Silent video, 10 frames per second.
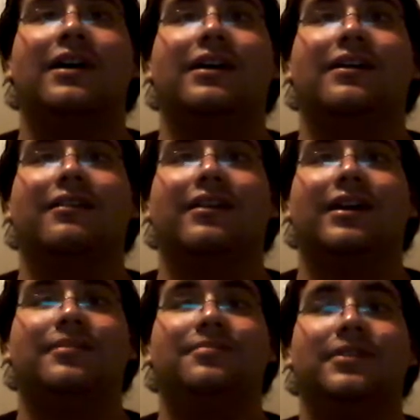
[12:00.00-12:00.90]

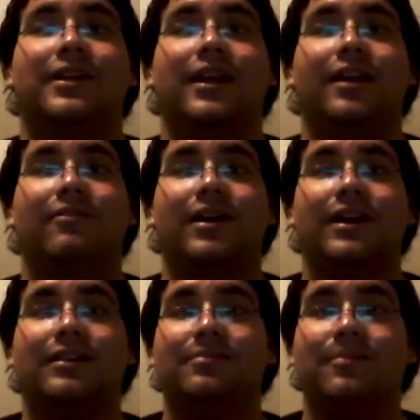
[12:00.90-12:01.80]
Alright, but
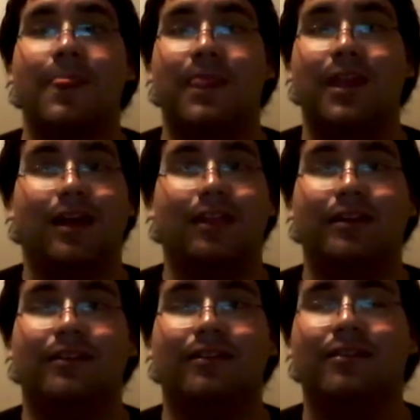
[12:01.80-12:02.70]
anyway, yeah,
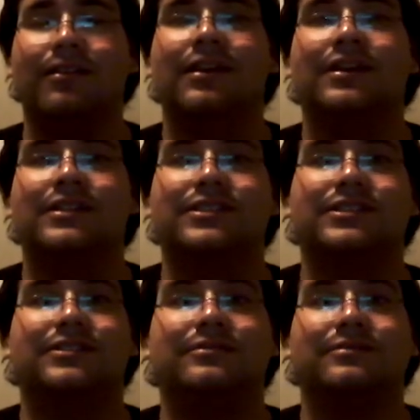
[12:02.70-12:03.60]
that.
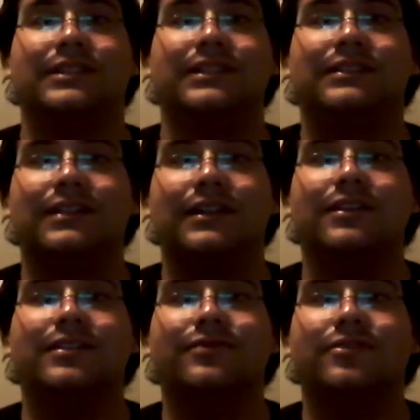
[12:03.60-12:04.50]
So I guess that
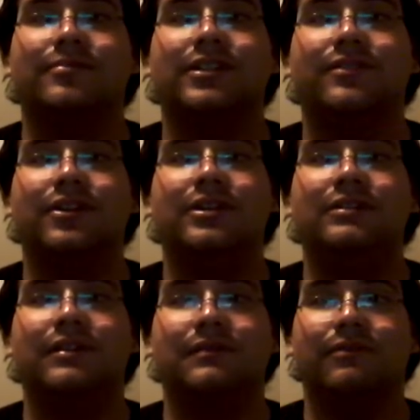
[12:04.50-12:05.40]
does it for my
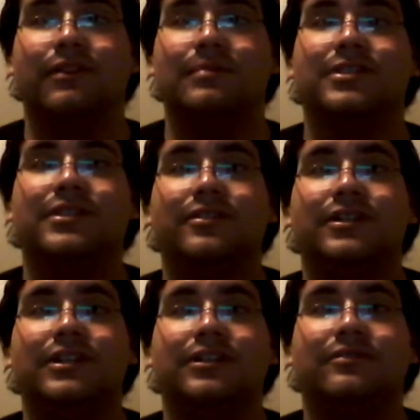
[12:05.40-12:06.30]
review of Rey
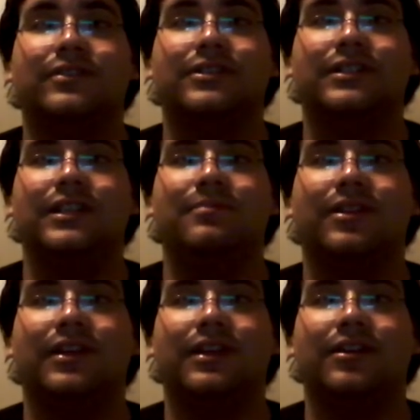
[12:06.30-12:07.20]
Mysterio versus Dean
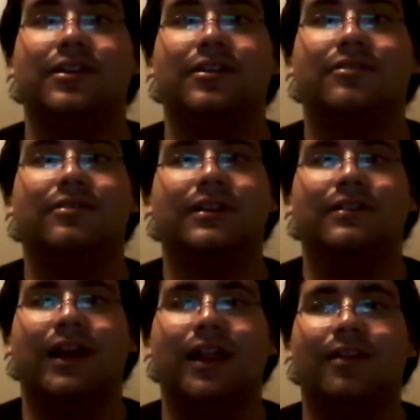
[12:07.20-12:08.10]
Malenko
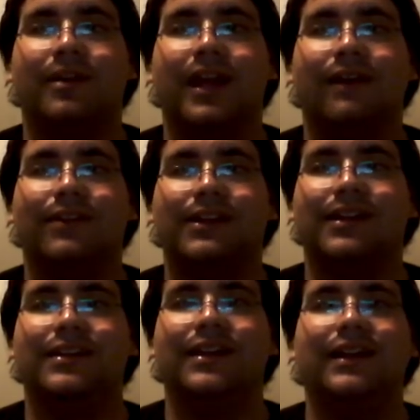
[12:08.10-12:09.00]
at Halloween Havoc
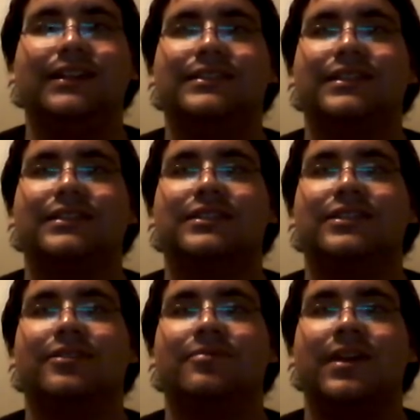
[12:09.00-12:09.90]
1996.
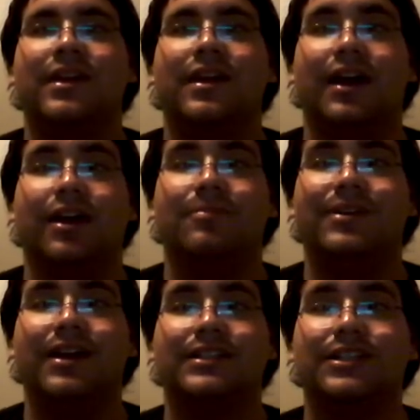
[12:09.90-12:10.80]
So yeah, I hope
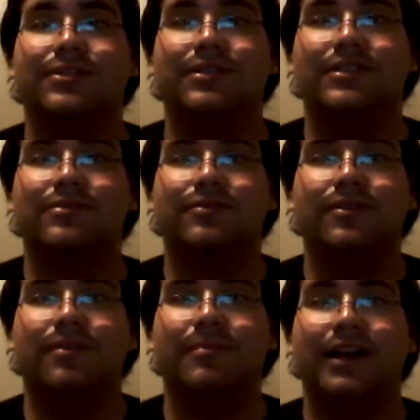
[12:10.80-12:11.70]
you guys enjoyed this
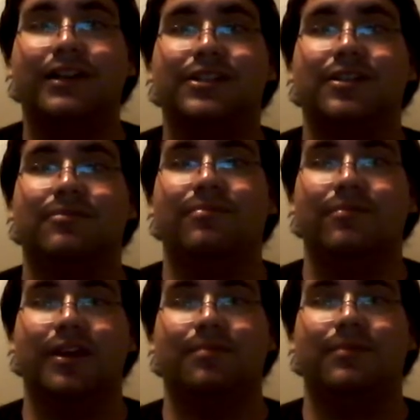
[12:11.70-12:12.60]
review of the match. So
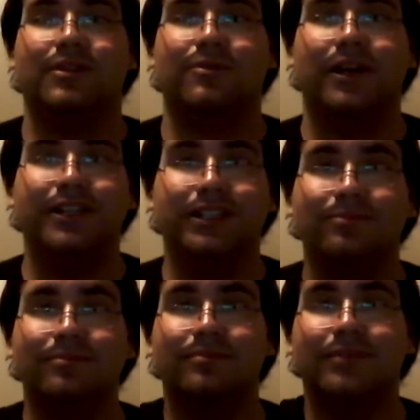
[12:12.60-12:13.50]
yeah, thanks for
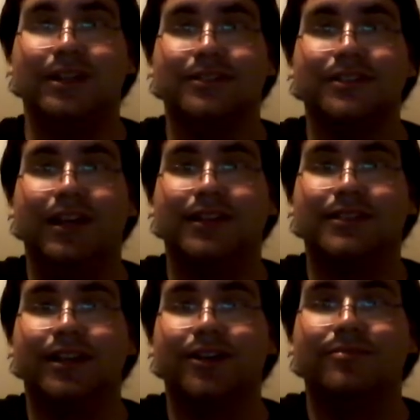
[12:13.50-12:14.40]
watching, and I'll see you
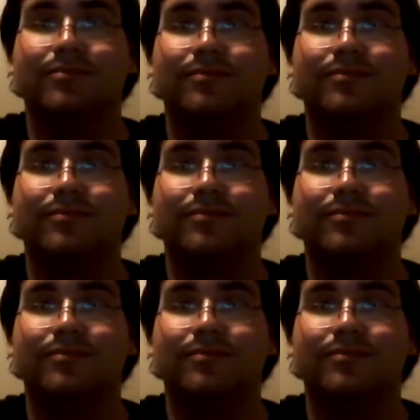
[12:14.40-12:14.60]
guys later.